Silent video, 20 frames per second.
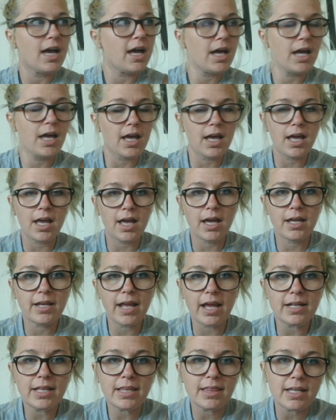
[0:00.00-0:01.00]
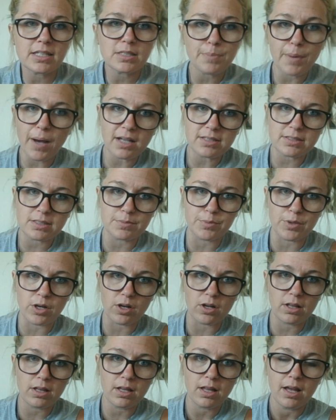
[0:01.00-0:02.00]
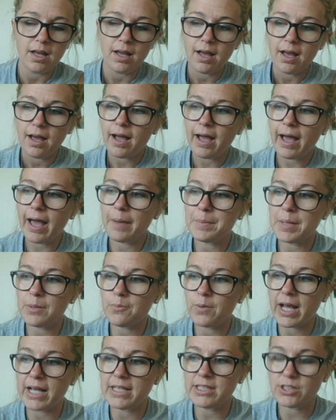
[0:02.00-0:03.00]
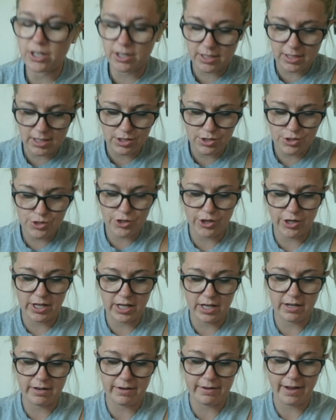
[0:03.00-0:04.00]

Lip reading: And anything is possible. I mean, when I started this journey a year and a half